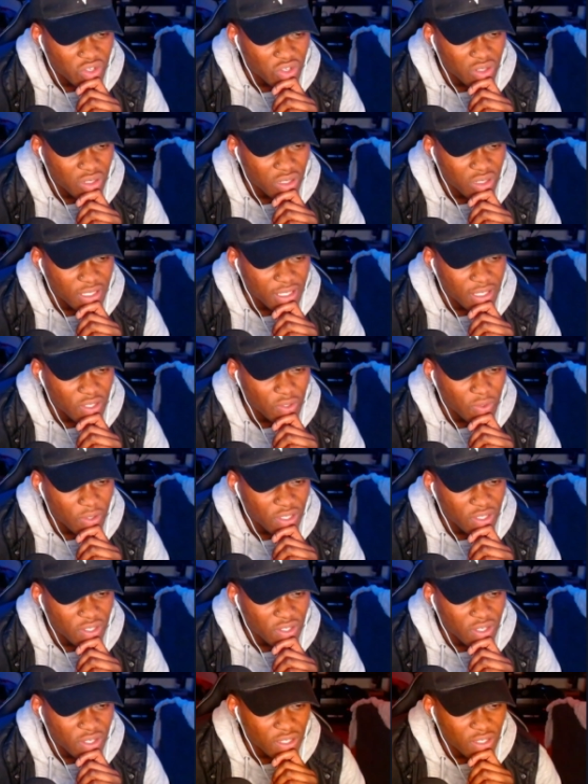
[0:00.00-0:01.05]
The
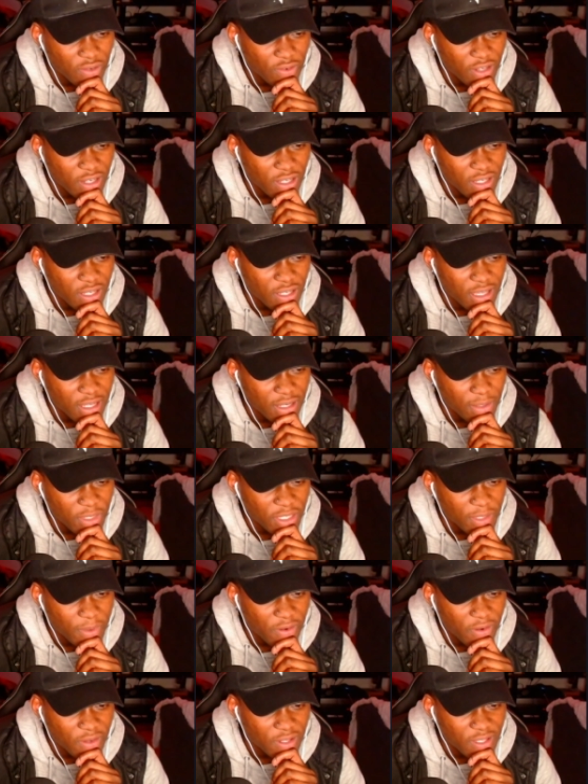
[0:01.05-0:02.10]
situation's changed already. The enemy's barrier